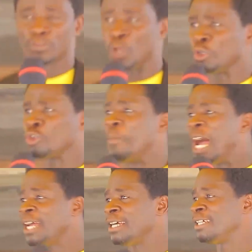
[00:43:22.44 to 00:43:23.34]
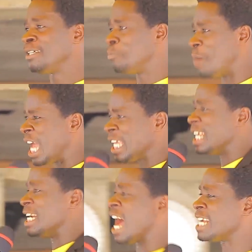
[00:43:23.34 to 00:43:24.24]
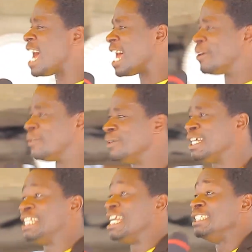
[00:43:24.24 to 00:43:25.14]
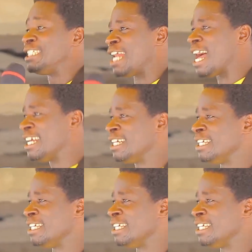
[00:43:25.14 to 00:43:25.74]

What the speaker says: Don't to my. My year and I done home in Yensha.